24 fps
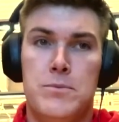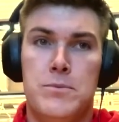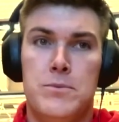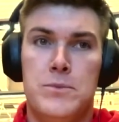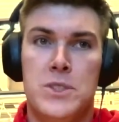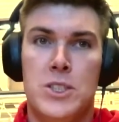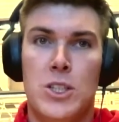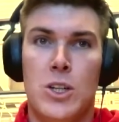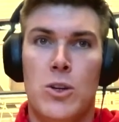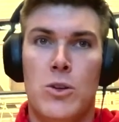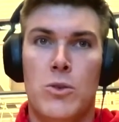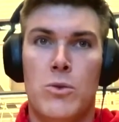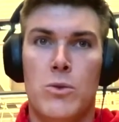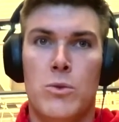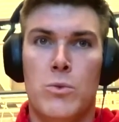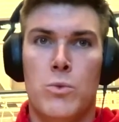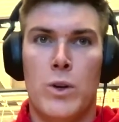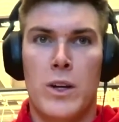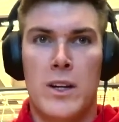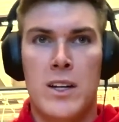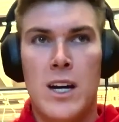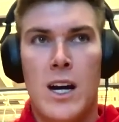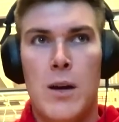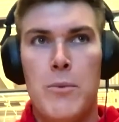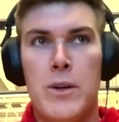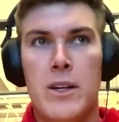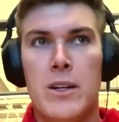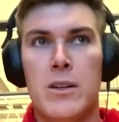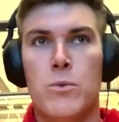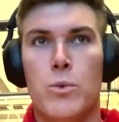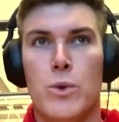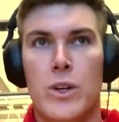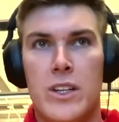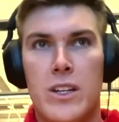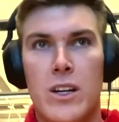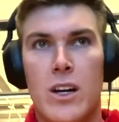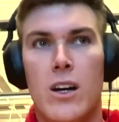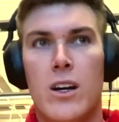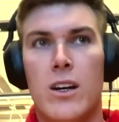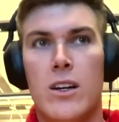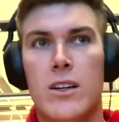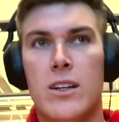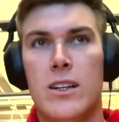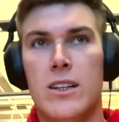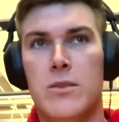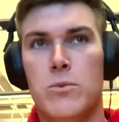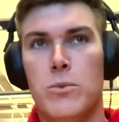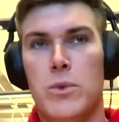So we're coming. We're
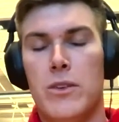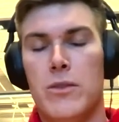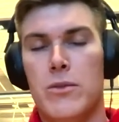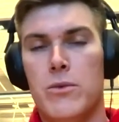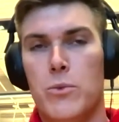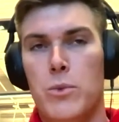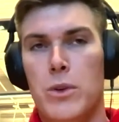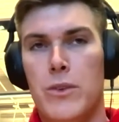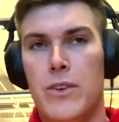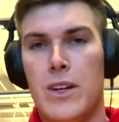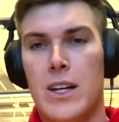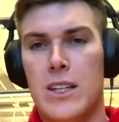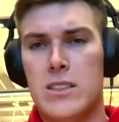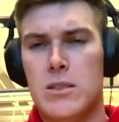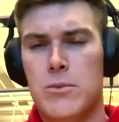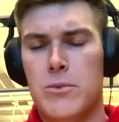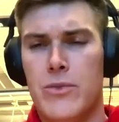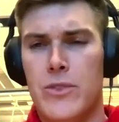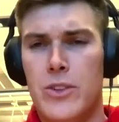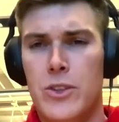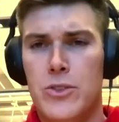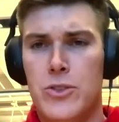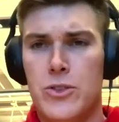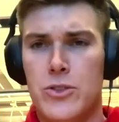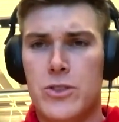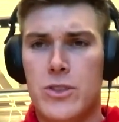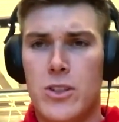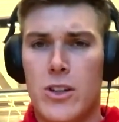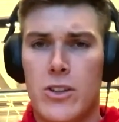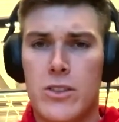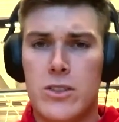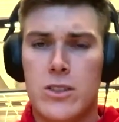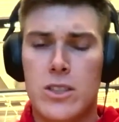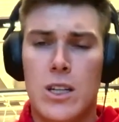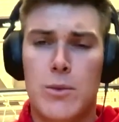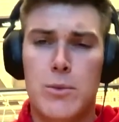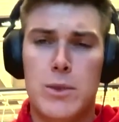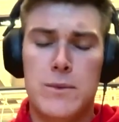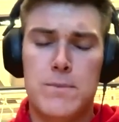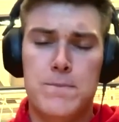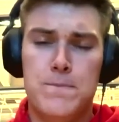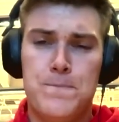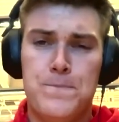young, and we've got some future stars coming.